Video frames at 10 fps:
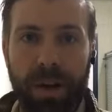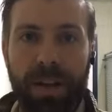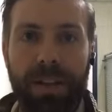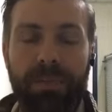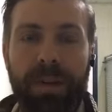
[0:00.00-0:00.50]

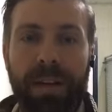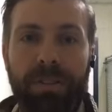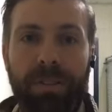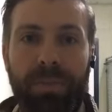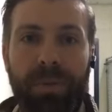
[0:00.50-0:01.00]
Ronnie, my
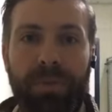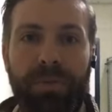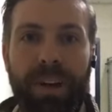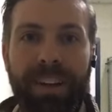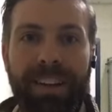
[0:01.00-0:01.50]
interpreter
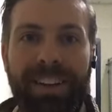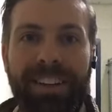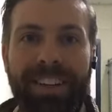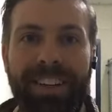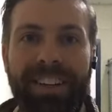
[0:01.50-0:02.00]
friend,
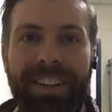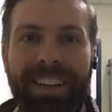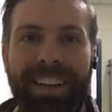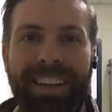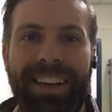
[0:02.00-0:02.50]
there you go
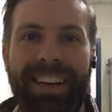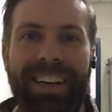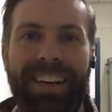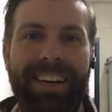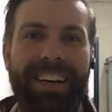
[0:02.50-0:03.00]

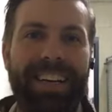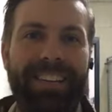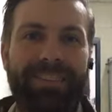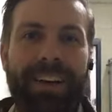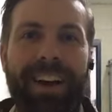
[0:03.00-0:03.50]

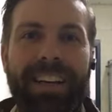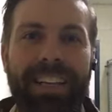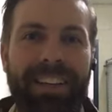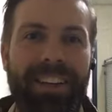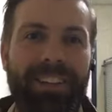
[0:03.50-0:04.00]
uh,
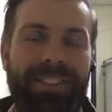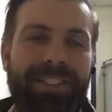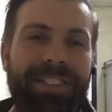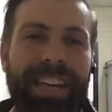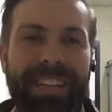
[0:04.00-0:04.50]
Ronnie
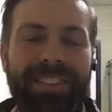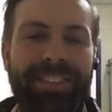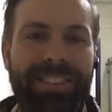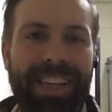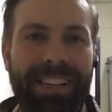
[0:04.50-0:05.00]
Carlos de
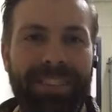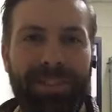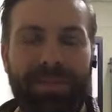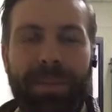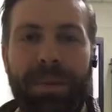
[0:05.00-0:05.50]
Jesus
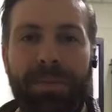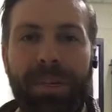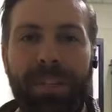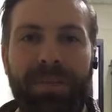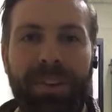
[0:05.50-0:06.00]
Santos, one of my
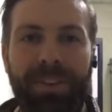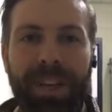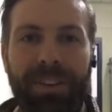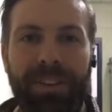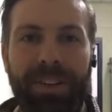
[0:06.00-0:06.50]
best
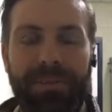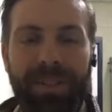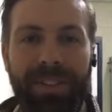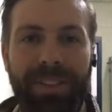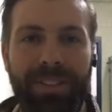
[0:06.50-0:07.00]
friends down there
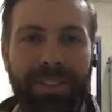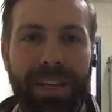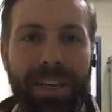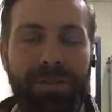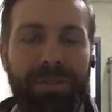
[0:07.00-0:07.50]
in Brazil. So
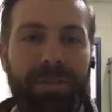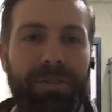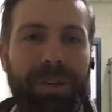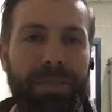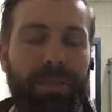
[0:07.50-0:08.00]
thank you
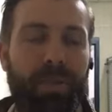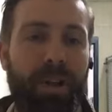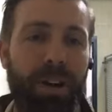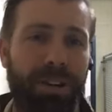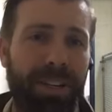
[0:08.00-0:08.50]
so much for
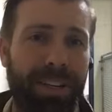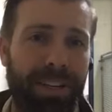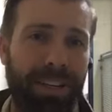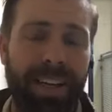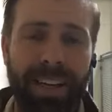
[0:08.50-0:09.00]
watching here.